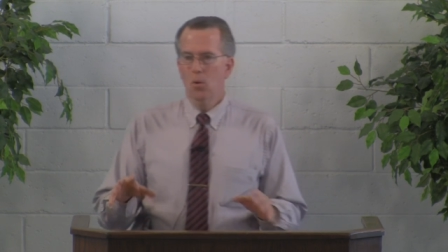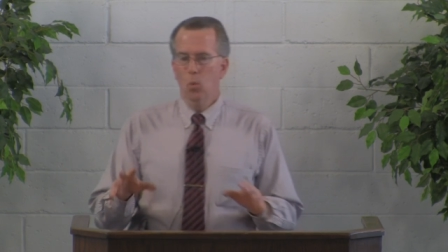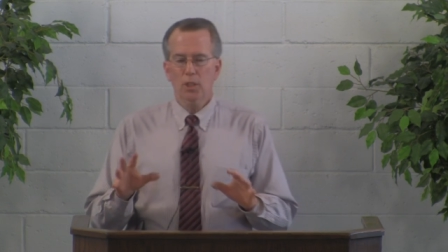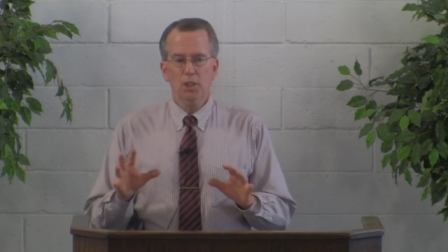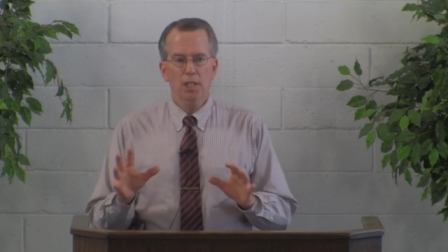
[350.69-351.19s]

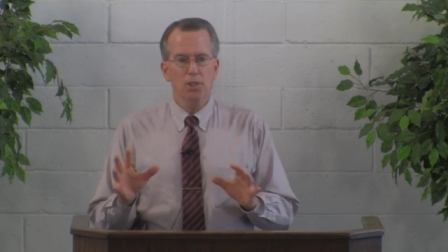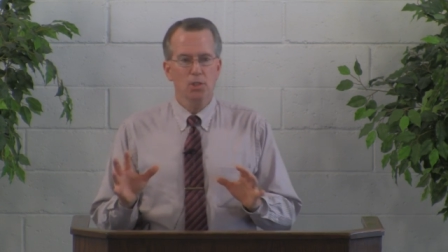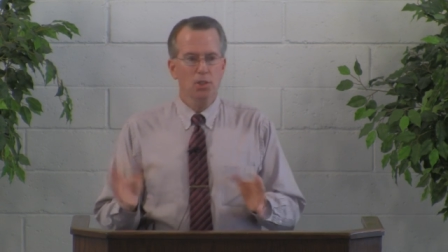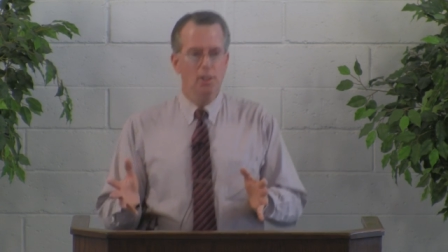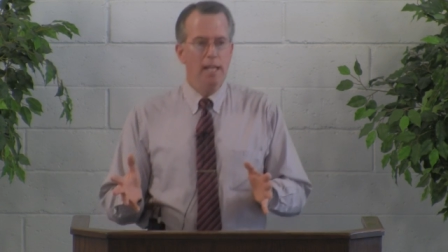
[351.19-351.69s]
what Jesus
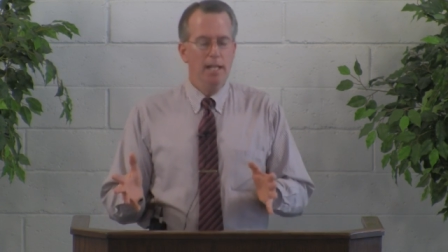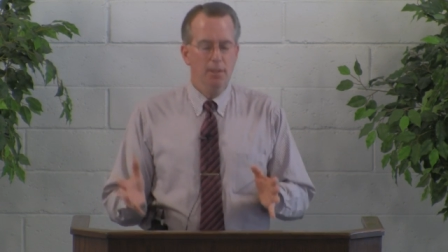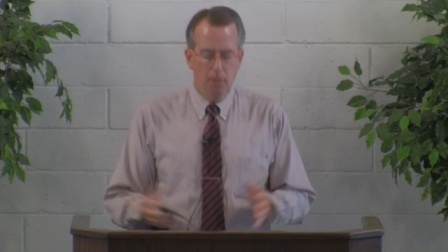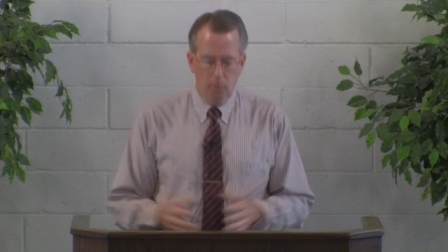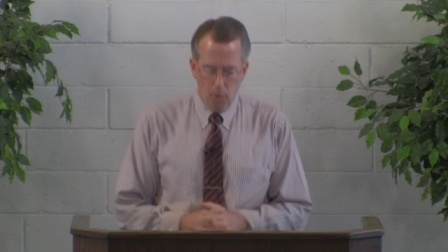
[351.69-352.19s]

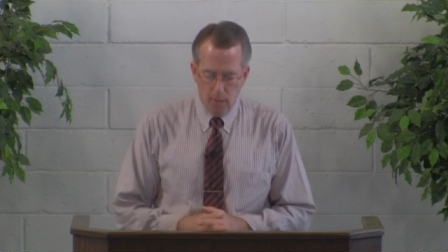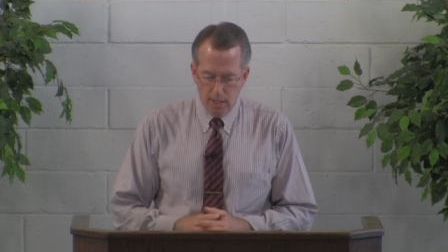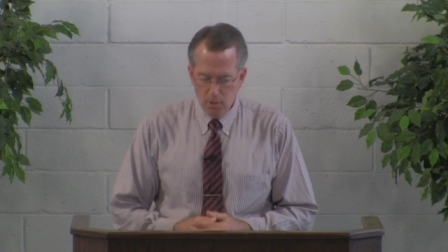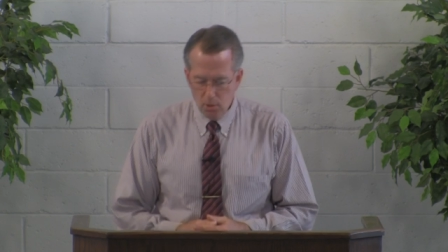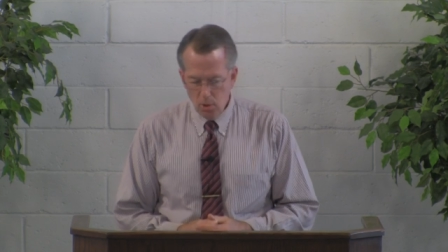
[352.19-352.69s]
said they were
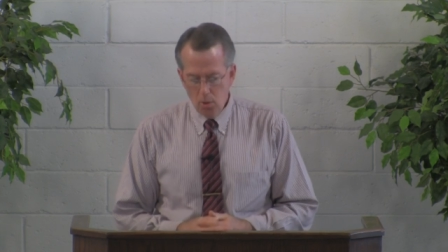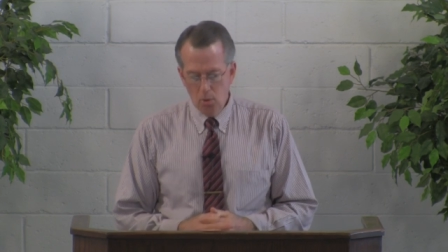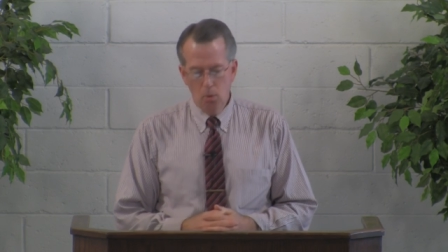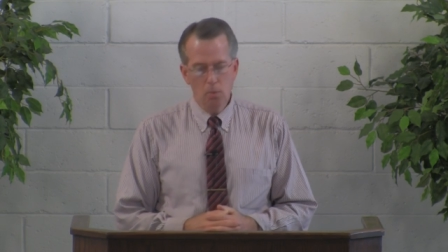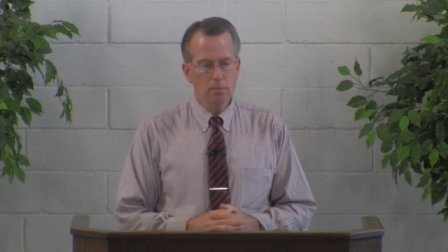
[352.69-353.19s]
going to
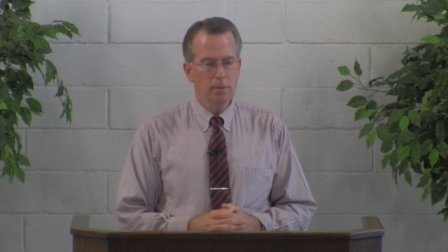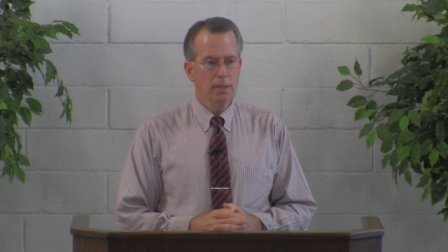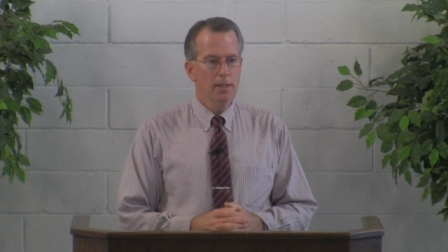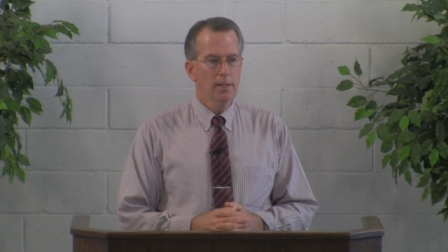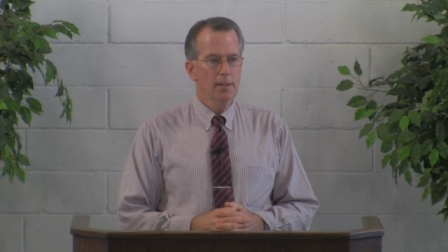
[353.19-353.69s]
do
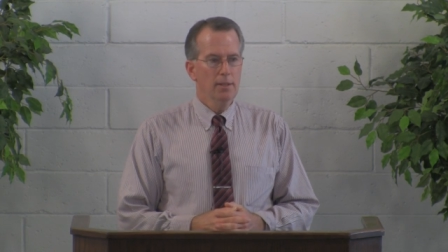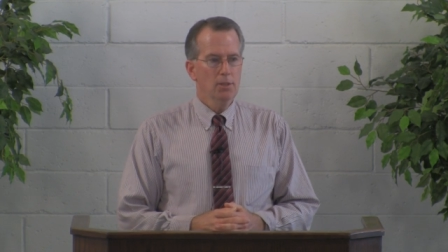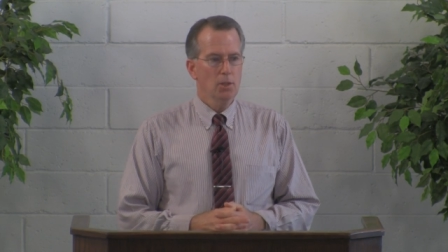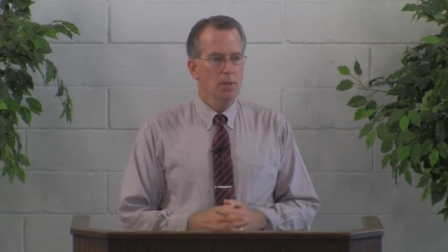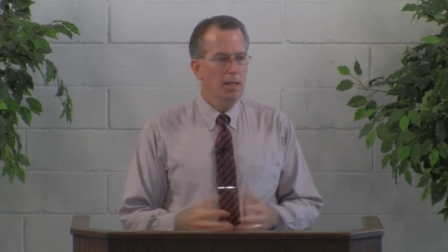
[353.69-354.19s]

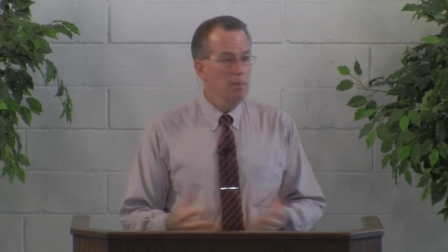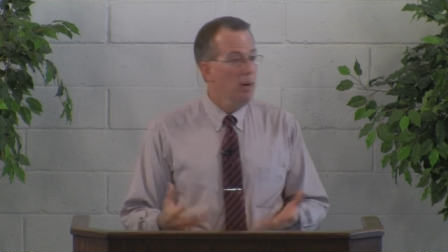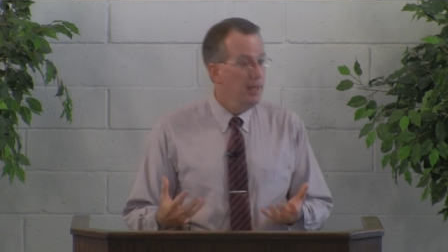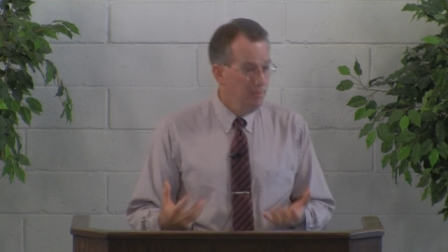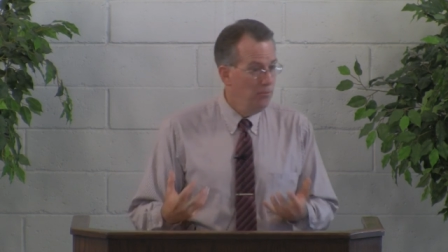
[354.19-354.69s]
so that they
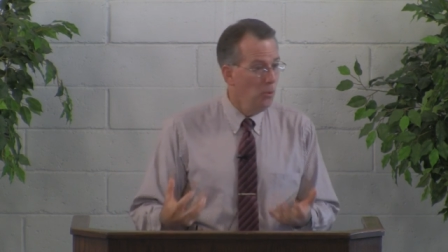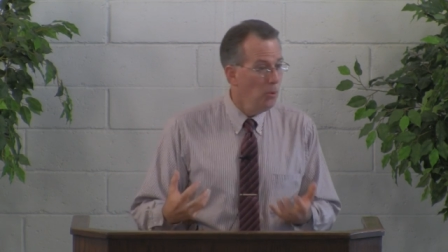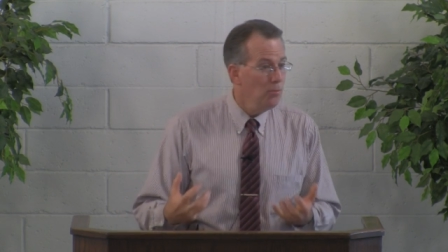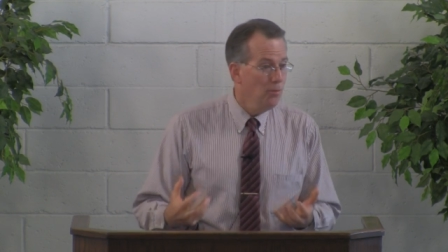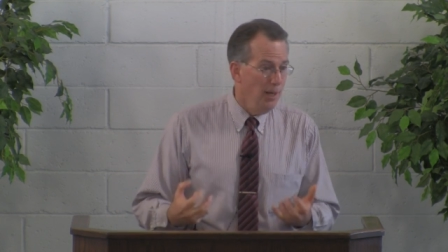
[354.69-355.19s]
might
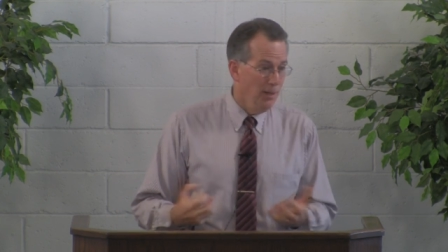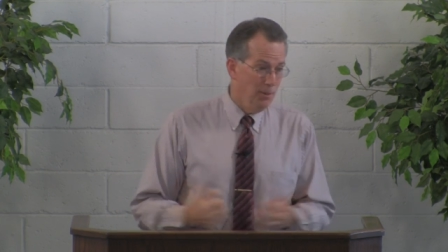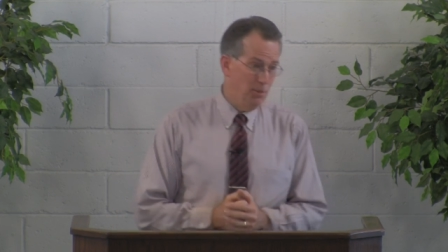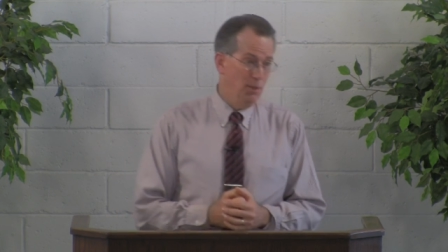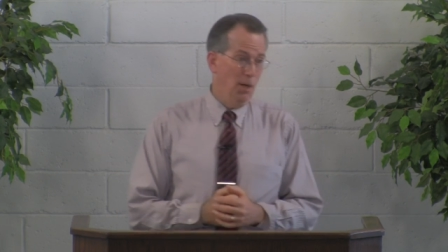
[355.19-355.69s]
fortify
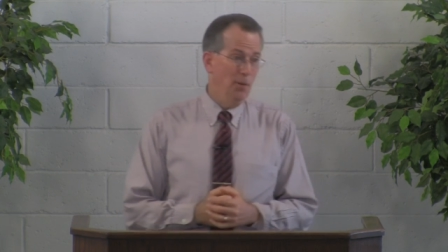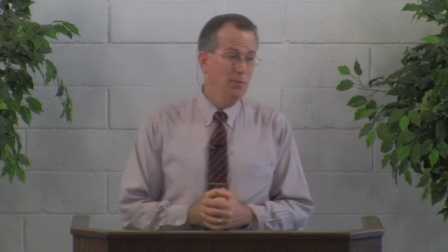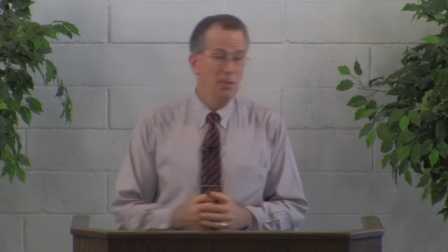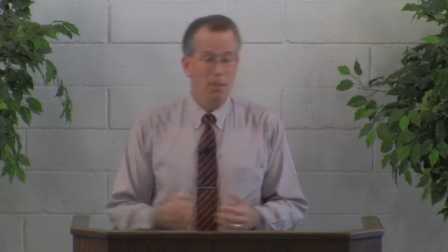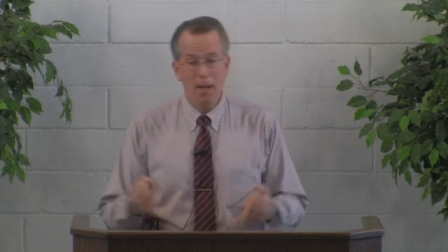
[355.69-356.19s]

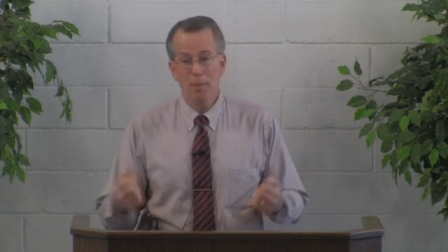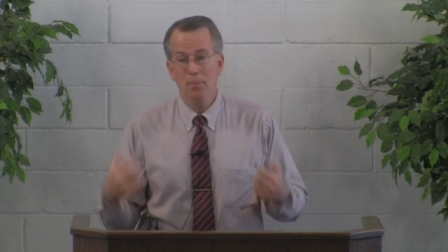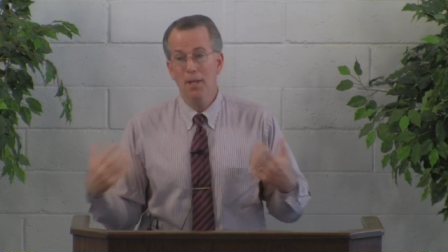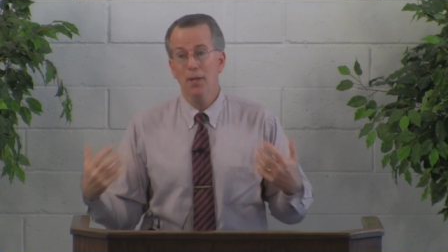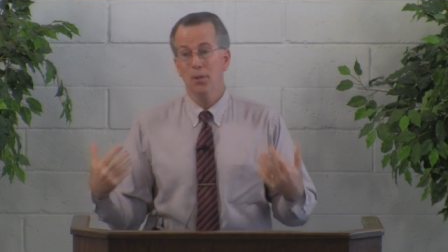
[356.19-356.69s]
themselves, that they might
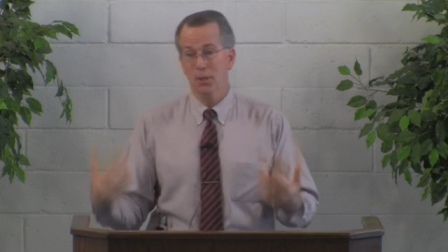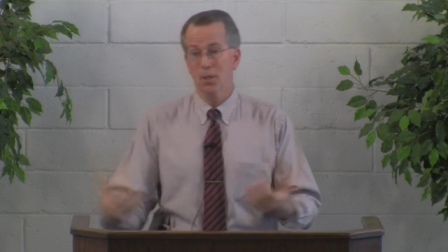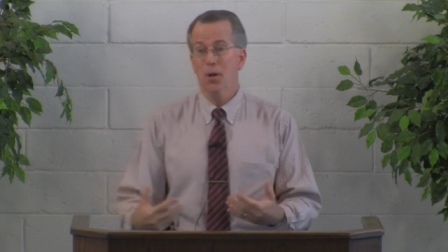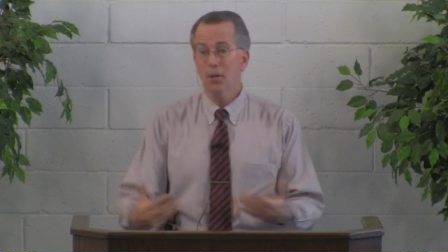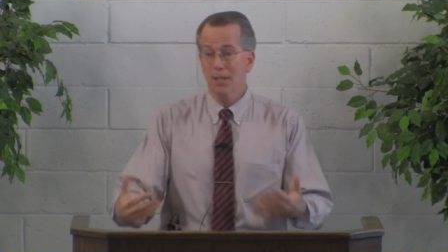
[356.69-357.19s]
be on their
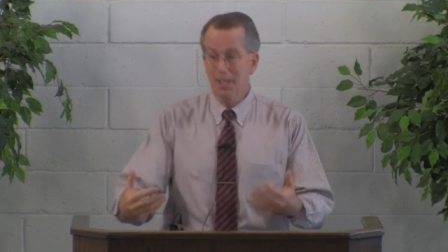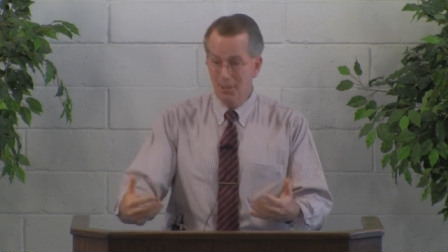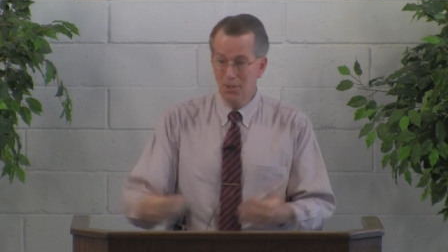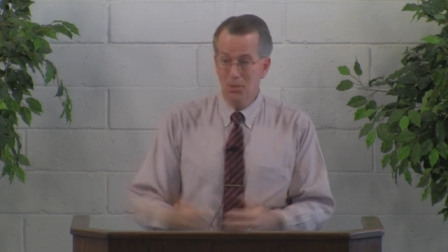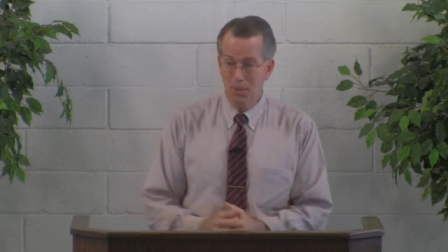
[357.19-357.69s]
guard
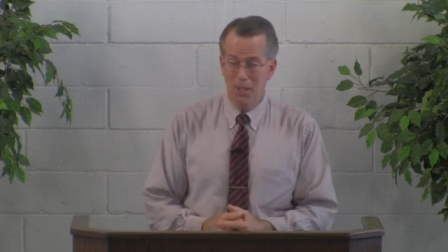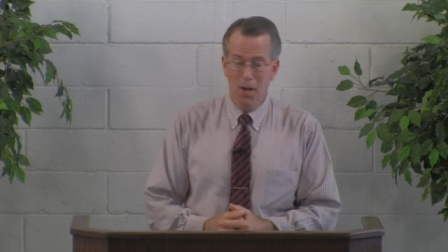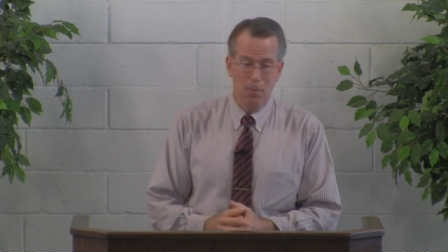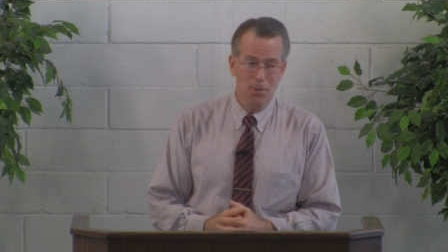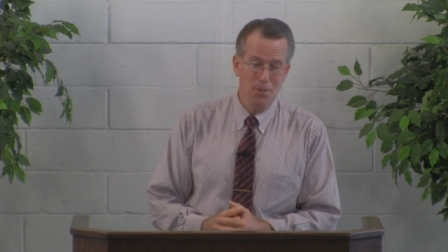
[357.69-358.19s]
against it when the
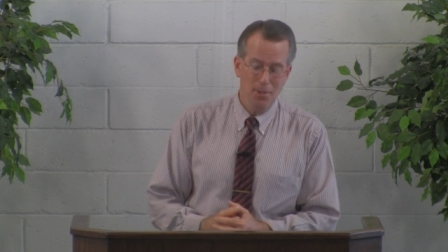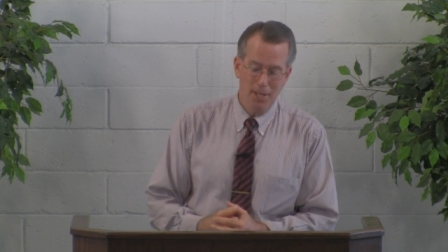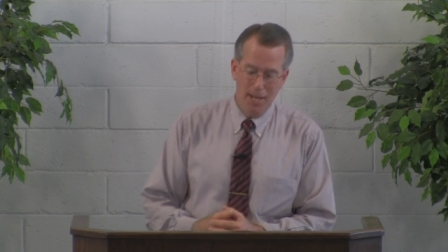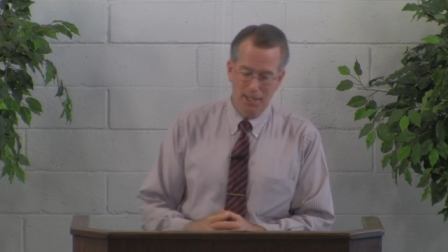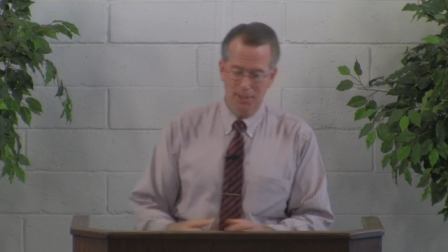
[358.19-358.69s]

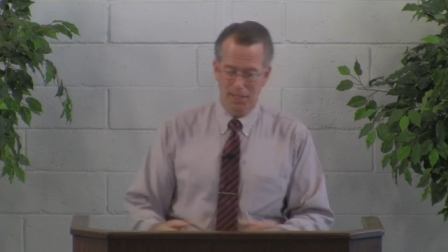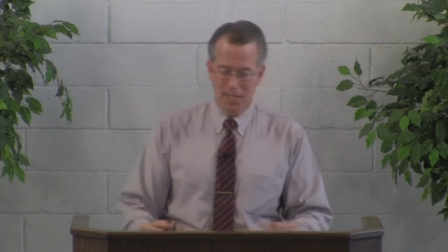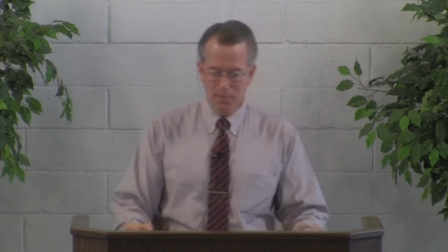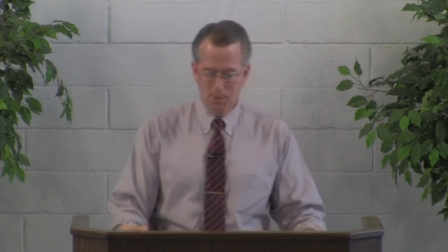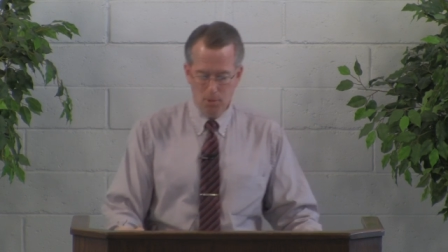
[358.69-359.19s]
opportunity actually
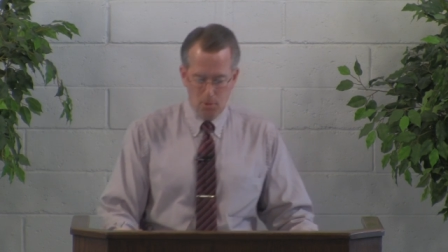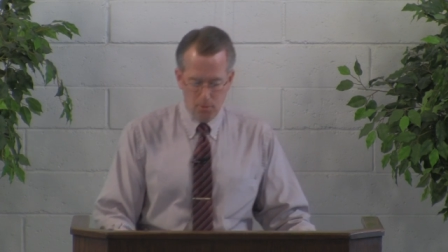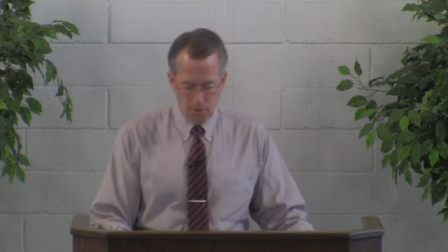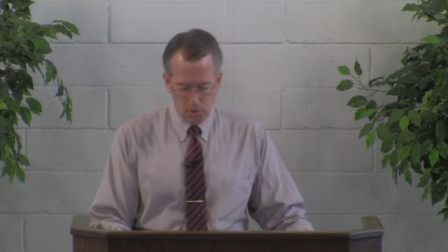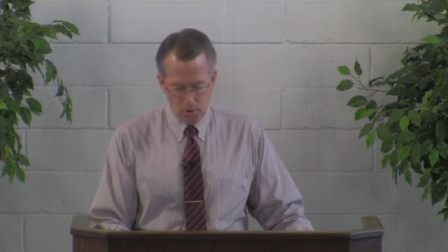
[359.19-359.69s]
came to do
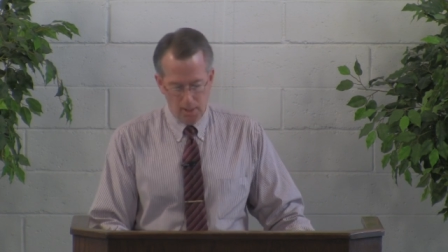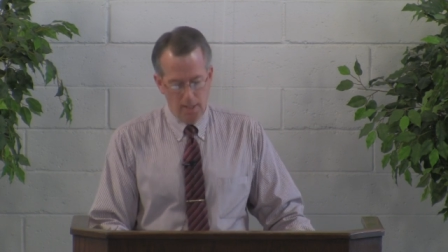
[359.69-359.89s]
this,